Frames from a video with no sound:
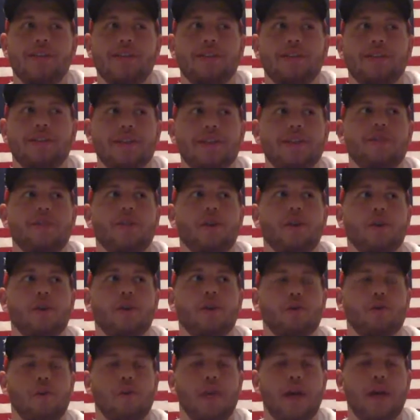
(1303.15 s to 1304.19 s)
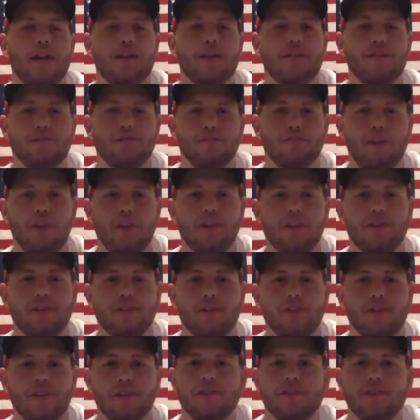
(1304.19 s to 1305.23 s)
did Kirk rely too much on
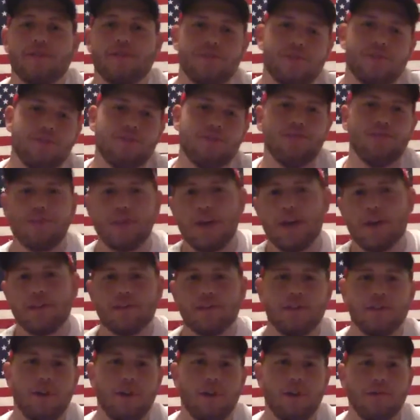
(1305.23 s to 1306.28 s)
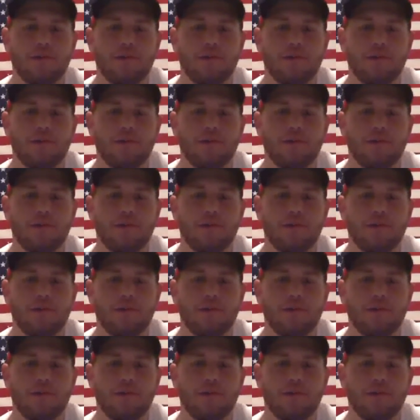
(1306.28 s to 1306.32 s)
his 2,000-yard